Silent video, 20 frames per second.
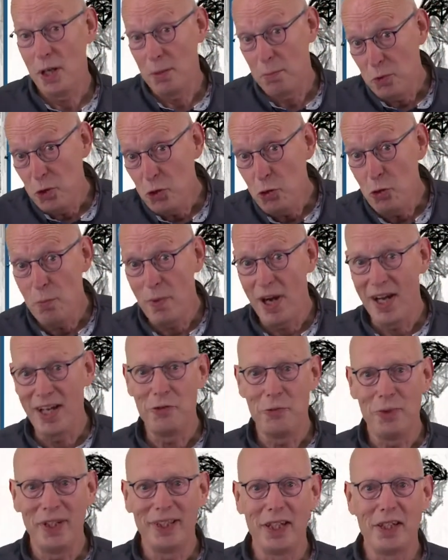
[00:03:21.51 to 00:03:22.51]
you might
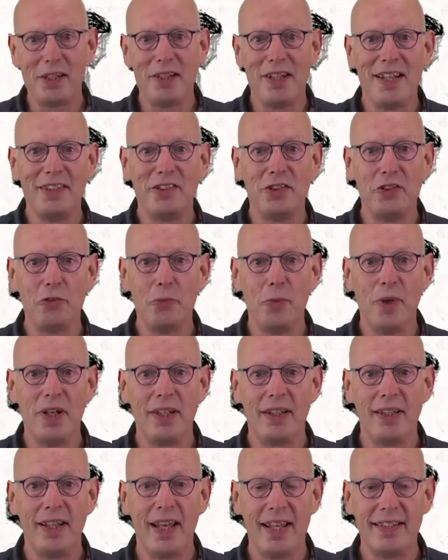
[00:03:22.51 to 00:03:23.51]
recognize as
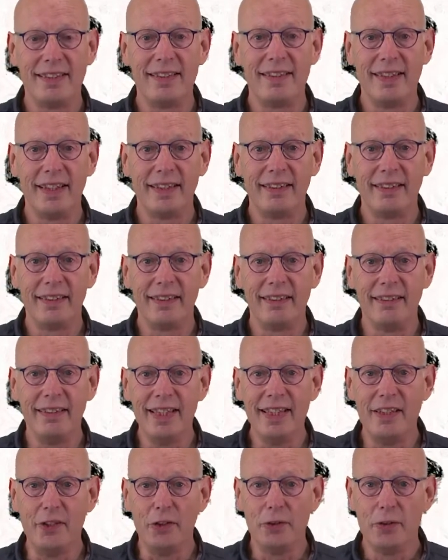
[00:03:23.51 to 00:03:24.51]
well as a technical
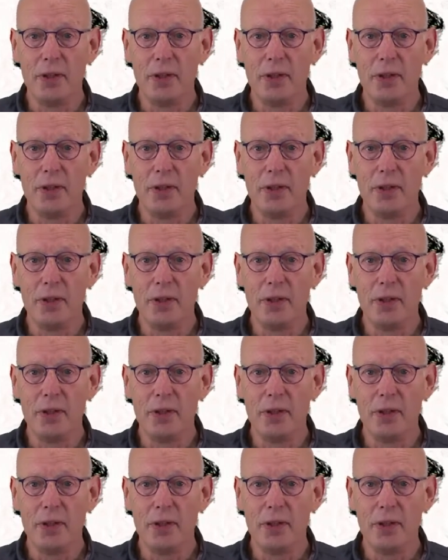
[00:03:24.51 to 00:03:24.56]
leader.